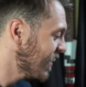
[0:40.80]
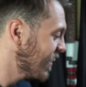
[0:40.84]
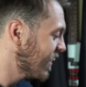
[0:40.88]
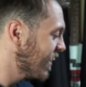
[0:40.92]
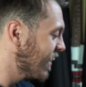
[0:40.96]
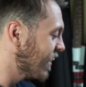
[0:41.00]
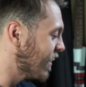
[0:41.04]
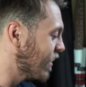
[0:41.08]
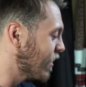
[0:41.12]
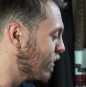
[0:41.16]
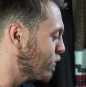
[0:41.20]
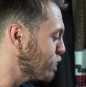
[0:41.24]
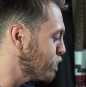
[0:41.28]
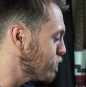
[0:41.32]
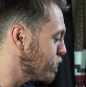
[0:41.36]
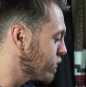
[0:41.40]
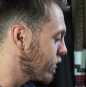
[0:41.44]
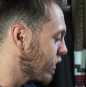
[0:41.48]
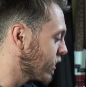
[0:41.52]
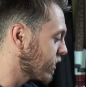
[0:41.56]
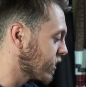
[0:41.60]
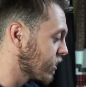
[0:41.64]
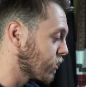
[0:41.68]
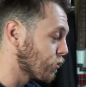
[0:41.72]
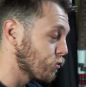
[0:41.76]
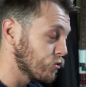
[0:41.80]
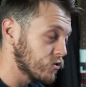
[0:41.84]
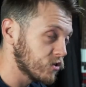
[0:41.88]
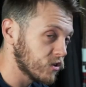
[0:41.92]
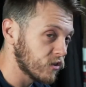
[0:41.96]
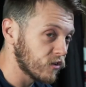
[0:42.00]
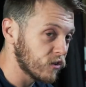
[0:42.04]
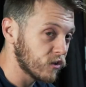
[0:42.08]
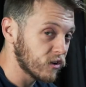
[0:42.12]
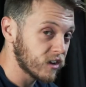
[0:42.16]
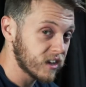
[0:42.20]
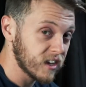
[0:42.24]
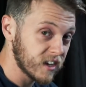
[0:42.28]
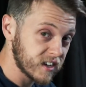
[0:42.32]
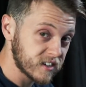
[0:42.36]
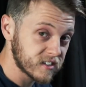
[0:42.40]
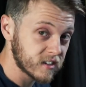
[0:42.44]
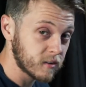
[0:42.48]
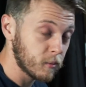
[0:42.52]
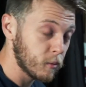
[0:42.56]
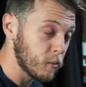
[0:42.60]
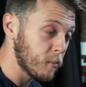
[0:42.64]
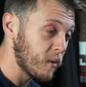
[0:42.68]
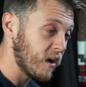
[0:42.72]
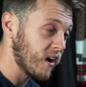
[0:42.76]
um, and then also I've got gigs
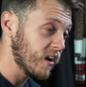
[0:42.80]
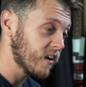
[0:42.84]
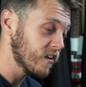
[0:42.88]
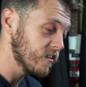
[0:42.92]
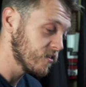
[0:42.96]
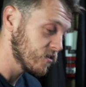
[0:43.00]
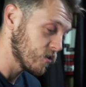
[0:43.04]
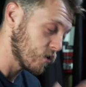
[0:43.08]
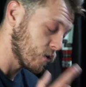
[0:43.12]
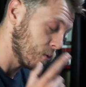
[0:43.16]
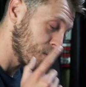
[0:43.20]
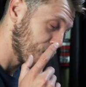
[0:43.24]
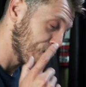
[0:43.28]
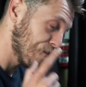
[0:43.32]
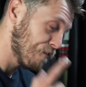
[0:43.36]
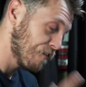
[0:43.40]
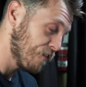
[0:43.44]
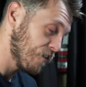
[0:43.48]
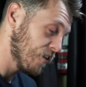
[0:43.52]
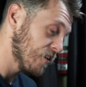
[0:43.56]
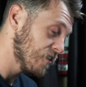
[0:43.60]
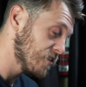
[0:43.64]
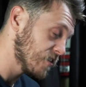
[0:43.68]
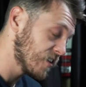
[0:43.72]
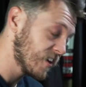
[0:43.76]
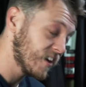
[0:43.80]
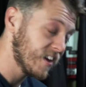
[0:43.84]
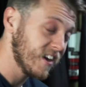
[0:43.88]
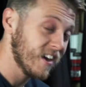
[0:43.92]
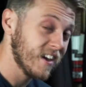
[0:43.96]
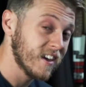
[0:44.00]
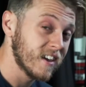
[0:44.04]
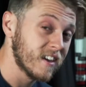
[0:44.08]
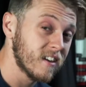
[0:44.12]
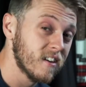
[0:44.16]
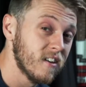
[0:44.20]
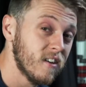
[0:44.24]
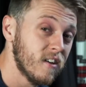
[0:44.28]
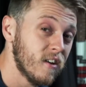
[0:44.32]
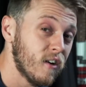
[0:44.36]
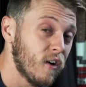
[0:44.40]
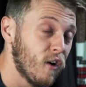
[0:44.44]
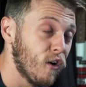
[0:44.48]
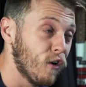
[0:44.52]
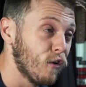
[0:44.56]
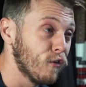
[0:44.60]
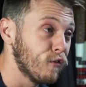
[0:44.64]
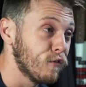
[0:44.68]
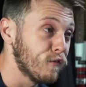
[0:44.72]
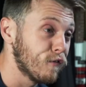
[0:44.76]
coming back, so I got my first gig
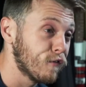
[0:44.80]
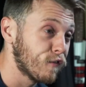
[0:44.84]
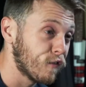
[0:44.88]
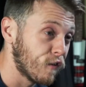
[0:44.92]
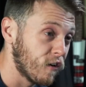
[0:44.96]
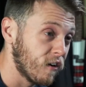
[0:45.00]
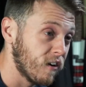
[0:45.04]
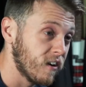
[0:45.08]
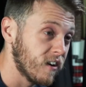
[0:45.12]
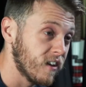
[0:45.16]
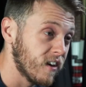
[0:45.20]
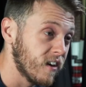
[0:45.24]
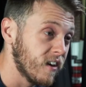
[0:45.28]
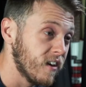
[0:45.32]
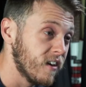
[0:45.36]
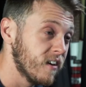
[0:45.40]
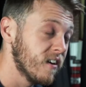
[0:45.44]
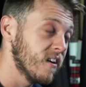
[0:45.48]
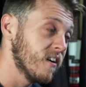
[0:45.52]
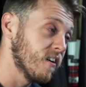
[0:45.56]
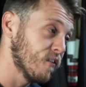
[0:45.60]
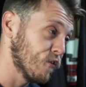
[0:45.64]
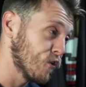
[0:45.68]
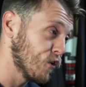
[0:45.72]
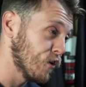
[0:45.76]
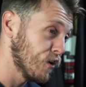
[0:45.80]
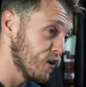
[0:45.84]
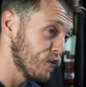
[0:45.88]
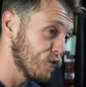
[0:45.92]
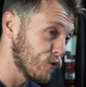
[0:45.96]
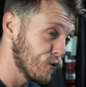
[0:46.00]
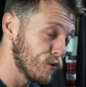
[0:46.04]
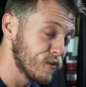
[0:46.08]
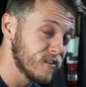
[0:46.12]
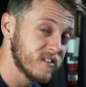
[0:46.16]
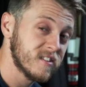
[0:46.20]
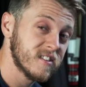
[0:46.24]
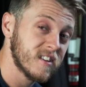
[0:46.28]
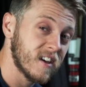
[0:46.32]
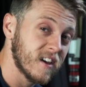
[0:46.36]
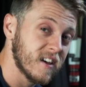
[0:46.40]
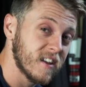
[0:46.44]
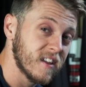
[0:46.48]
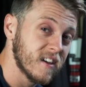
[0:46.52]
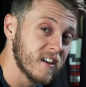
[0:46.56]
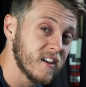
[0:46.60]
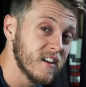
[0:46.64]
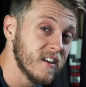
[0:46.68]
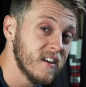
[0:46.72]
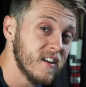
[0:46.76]
on Friday, and I've got another one on
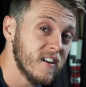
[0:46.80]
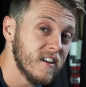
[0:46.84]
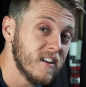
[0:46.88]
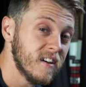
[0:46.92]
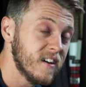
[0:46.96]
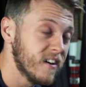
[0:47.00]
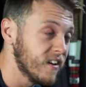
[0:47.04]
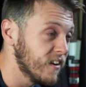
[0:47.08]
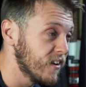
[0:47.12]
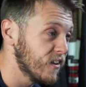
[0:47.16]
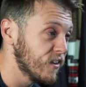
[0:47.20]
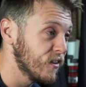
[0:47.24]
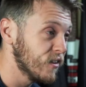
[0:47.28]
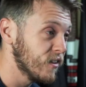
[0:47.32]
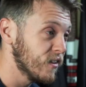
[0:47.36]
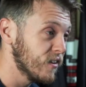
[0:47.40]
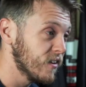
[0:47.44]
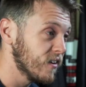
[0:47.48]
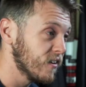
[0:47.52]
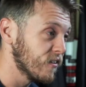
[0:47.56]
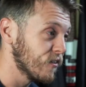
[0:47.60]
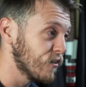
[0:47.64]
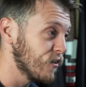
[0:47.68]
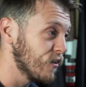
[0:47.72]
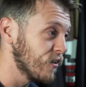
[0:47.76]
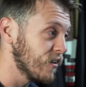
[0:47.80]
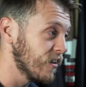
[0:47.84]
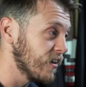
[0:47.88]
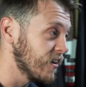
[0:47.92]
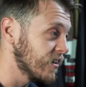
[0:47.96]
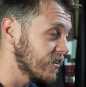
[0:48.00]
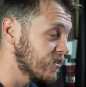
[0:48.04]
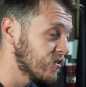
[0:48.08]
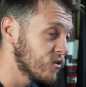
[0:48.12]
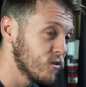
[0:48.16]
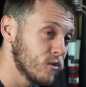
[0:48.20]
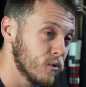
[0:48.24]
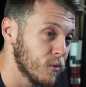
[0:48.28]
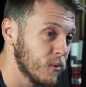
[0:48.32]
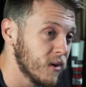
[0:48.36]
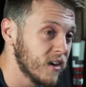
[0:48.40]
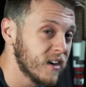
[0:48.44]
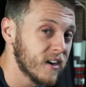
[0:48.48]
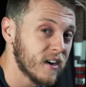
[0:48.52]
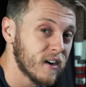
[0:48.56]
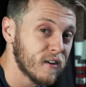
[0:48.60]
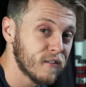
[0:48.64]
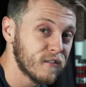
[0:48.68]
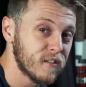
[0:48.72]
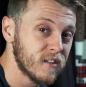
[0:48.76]
Saturday, and then I've got like two the
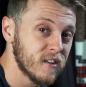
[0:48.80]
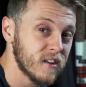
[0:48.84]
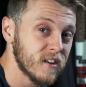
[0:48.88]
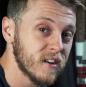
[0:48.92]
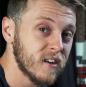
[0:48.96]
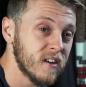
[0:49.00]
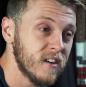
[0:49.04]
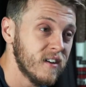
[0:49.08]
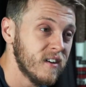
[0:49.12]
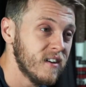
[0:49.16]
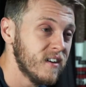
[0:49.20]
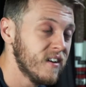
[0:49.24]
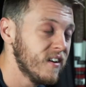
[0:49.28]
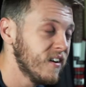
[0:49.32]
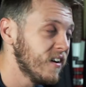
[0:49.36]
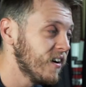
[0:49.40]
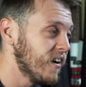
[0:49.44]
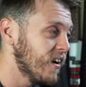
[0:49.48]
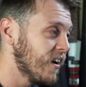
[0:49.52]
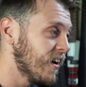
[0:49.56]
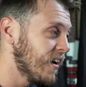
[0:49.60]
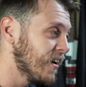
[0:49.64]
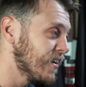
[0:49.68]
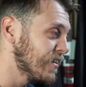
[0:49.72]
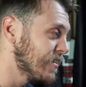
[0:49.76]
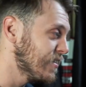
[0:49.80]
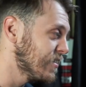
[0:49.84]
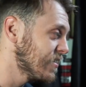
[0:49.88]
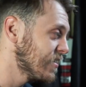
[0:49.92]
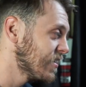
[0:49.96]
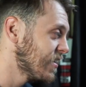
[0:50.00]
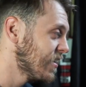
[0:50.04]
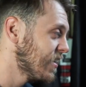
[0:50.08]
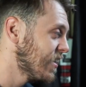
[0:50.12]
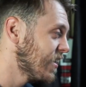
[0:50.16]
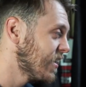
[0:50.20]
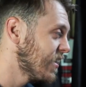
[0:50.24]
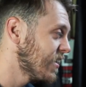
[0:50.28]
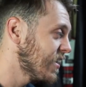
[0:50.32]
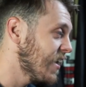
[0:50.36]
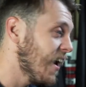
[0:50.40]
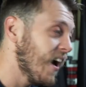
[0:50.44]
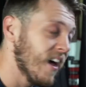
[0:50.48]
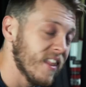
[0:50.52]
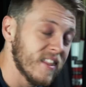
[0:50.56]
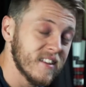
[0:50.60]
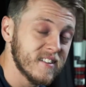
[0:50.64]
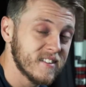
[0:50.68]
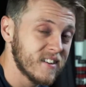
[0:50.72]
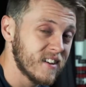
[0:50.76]
week after, and
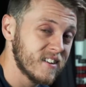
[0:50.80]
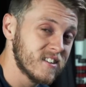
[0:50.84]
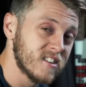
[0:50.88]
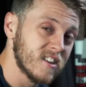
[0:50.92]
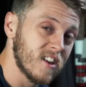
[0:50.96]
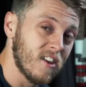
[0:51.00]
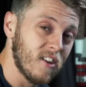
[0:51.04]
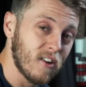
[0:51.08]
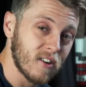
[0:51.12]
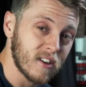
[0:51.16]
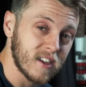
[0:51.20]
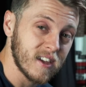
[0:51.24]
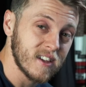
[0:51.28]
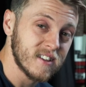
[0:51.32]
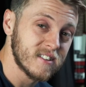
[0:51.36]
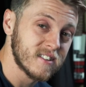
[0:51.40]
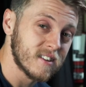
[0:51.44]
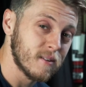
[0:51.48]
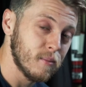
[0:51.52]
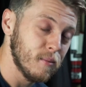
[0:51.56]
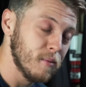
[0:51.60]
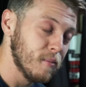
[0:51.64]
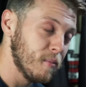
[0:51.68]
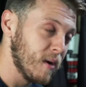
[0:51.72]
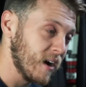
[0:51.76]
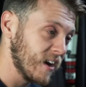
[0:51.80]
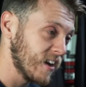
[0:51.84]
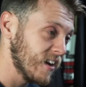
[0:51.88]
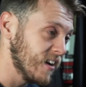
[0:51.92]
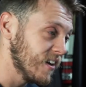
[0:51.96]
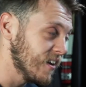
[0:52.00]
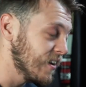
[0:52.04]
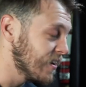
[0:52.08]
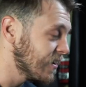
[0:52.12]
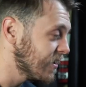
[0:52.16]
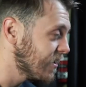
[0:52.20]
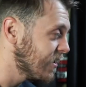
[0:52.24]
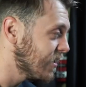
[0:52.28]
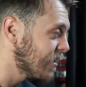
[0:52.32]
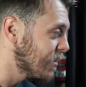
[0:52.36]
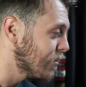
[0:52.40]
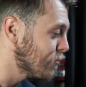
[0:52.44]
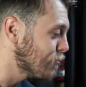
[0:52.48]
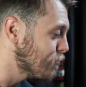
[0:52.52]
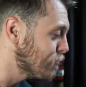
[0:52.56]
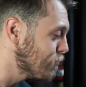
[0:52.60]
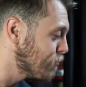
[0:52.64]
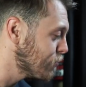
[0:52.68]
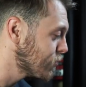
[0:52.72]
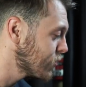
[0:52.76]
yeah, there's actually a lot of gigs coming back in,
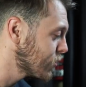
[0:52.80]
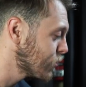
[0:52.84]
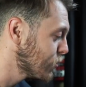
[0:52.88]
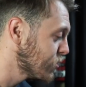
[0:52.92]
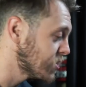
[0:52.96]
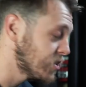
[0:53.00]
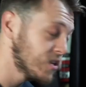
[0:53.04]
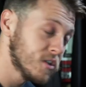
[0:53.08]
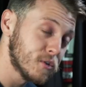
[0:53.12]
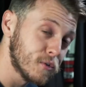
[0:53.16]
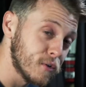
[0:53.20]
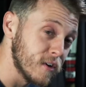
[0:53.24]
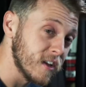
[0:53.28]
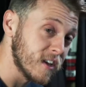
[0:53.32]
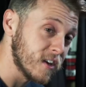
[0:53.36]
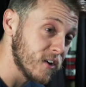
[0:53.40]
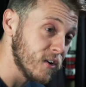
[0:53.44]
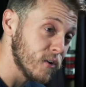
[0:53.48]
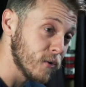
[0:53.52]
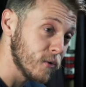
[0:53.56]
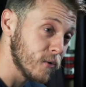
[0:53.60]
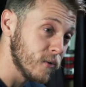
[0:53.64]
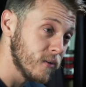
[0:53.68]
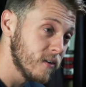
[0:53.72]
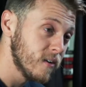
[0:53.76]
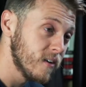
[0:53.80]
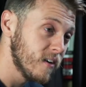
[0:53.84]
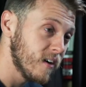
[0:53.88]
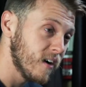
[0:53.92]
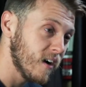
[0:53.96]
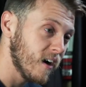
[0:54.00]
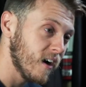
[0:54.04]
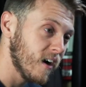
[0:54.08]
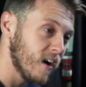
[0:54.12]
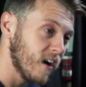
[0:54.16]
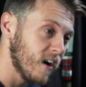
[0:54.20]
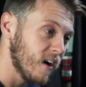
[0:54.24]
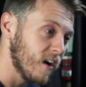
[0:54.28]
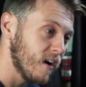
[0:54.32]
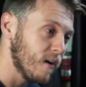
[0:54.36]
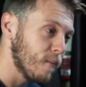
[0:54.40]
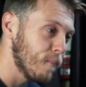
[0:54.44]
um, which is really cool, uh,